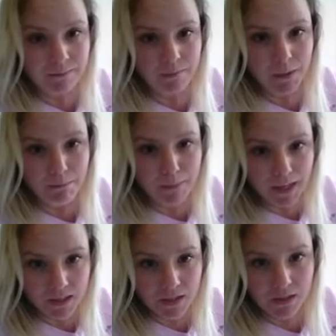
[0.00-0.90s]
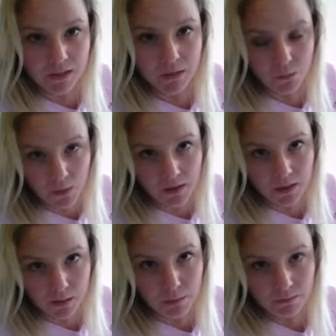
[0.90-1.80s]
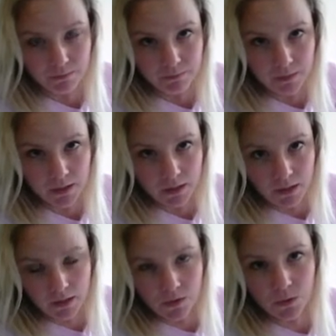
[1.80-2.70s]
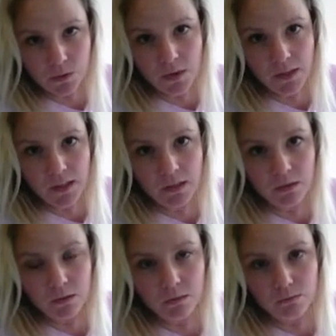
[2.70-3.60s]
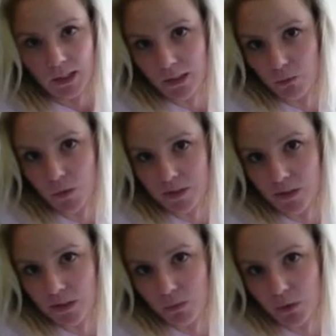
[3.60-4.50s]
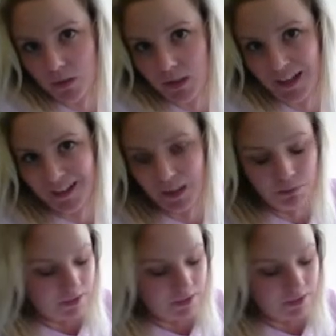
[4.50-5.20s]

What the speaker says: matches with this one. So you're thinking, right, what can I bring